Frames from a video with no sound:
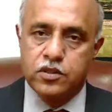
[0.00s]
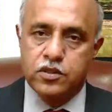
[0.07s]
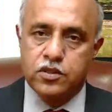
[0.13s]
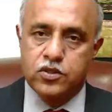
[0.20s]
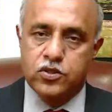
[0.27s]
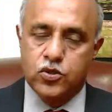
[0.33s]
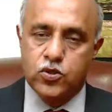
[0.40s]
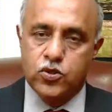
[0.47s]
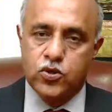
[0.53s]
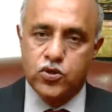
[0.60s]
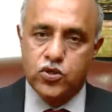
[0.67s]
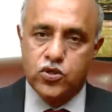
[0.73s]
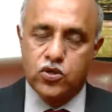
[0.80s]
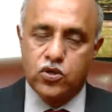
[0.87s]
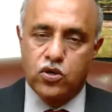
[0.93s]

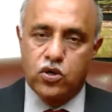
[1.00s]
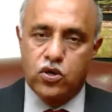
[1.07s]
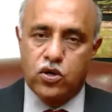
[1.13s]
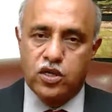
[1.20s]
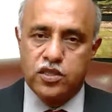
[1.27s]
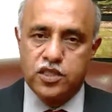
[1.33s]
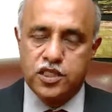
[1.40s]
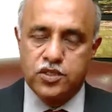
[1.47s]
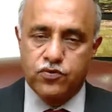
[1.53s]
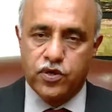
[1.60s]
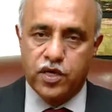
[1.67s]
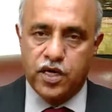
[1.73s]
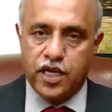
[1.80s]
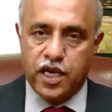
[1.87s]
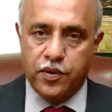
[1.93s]
So, on this
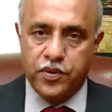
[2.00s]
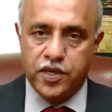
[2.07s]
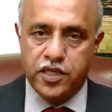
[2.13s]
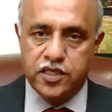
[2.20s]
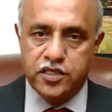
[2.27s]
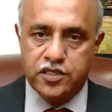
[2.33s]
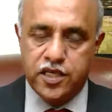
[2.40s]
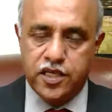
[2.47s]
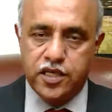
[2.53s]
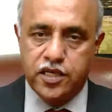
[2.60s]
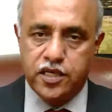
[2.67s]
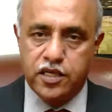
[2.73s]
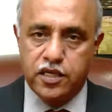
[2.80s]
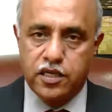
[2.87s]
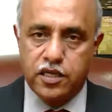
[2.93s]
World Diabetes Day,
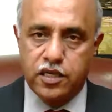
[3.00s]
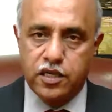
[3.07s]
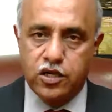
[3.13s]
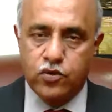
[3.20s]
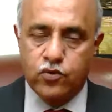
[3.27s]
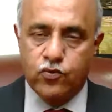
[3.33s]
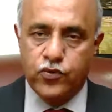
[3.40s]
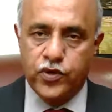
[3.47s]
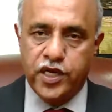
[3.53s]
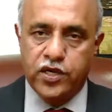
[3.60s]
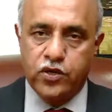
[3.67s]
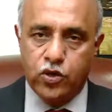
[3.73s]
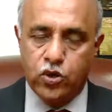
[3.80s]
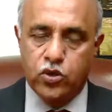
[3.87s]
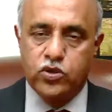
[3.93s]
we
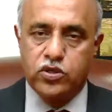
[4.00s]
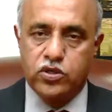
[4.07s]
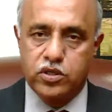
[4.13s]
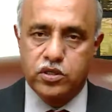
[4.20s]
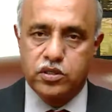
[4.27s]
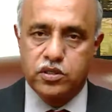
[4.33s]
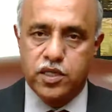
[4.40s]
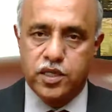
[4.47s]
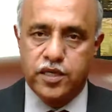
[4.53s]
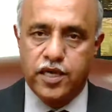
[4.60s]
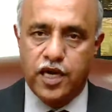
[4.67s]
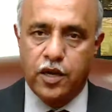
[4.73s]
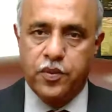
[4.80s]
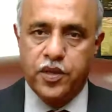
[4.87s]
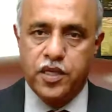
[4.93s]
know that
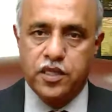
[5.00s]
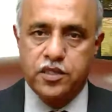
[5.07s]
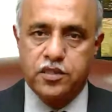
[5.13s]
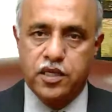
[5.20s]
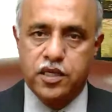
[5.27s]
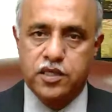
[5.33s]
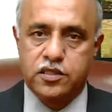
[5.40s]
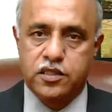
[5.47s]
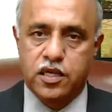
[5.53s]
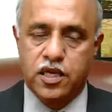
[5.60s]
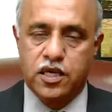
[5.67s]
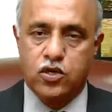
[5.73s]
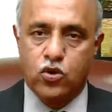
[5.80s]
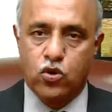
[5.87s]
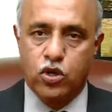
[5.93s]
diabetes is
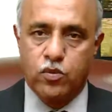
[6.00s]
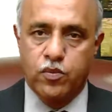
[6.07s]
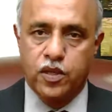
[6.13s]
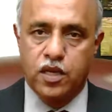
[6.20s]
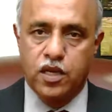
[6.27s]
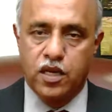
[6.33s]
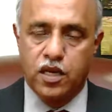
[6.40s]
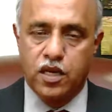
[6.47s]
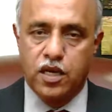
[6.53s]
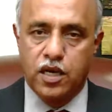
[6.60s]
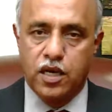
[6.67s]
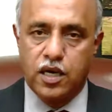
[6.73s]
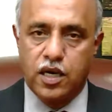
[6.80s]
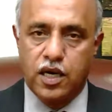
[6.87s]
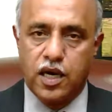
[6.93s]
controllable
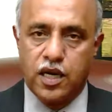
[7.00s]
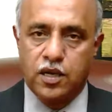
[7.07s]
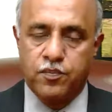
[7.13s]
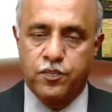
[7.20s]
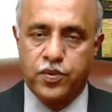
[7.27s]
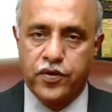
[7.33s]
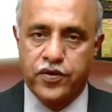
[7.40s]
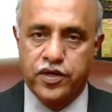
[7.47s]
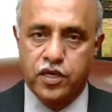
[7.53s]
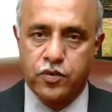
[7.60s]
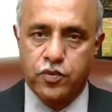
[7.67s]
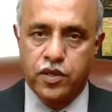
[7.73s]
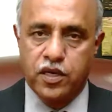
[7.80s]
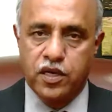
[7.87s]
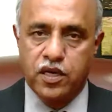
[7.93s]
and
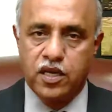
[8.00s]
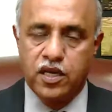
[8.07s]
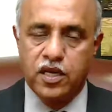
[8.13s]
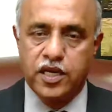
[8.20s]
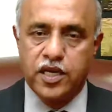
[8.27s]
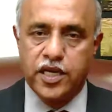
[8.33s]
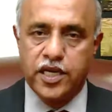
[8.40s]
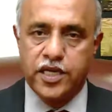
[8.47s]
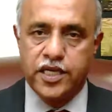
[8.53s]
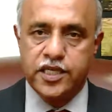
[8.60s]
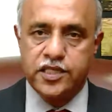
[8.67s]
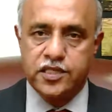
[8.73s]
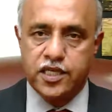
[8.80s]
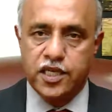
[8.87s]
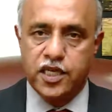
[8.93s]
preventable. It
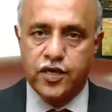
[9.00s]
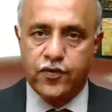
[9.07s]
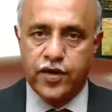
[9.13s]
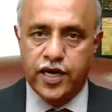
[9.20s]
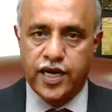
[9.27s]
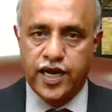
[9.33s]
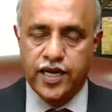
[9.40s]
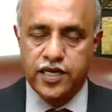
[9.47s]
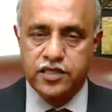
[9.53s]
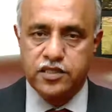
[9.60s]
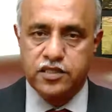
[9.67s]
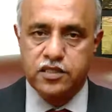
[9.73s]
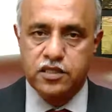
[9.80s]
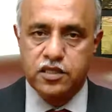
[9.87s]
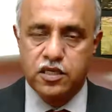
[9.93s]
is in our
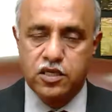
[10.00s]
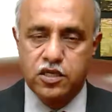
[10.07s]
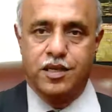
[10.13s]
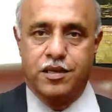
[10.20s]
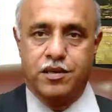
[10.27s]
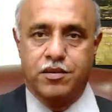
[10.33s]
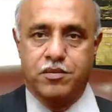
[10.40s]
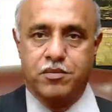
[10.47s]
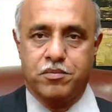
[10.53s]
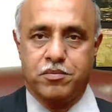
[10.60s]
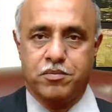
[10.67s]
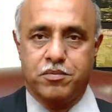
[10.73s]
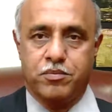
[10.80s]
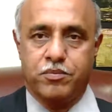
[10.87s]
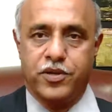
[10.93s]
hands.
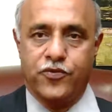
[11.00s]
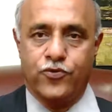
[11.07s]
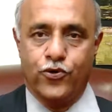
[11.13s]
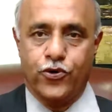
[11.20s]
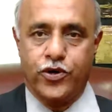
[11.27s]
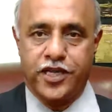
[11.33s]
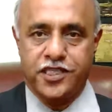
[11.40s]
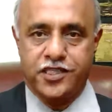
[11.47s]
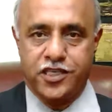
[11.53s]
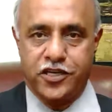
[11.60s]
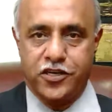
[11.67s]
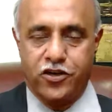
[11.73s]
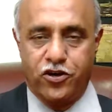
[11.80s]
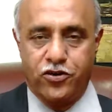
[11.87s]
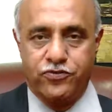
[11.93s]
Before I
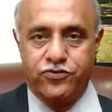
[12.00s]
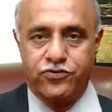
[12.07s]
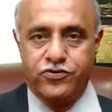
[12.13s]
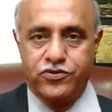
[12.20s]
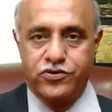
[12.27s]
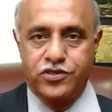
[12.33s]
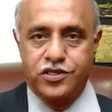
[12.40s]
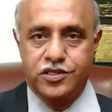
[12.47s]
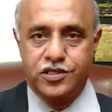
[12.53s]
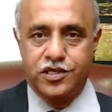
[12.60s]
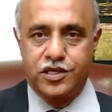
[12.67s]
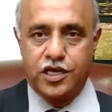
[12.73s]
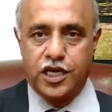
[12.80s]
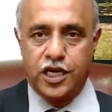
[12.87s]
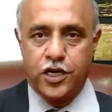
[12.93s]
sign off,
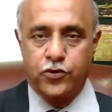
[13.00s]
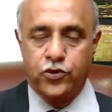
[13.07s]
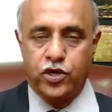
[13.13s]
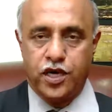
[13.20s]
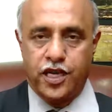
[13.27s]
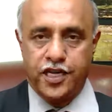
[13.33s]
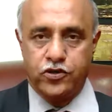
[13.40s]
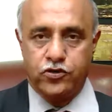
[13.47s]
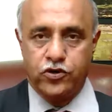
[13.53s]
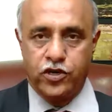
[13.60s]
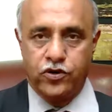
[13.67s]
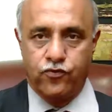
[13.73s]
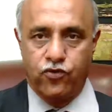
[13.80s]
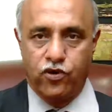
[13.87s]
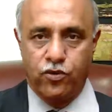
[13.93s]
I would like to
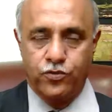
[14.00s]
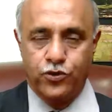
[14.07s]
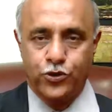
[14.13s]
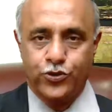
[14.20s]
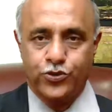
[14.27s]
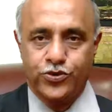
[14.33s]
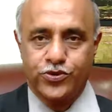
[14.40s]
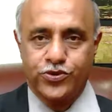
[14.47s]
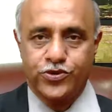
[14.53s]
inform you